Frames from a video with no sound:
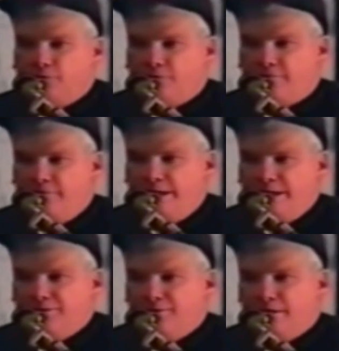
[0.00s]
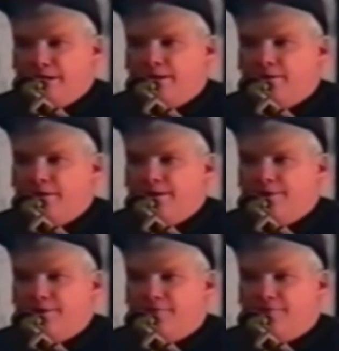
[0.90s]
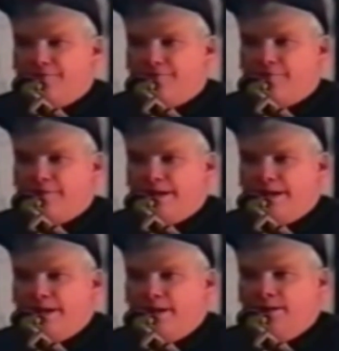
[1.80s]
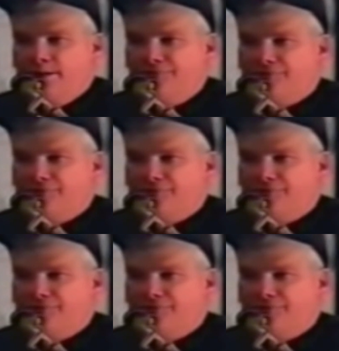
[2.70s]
Also worked for NATO. I carried a level three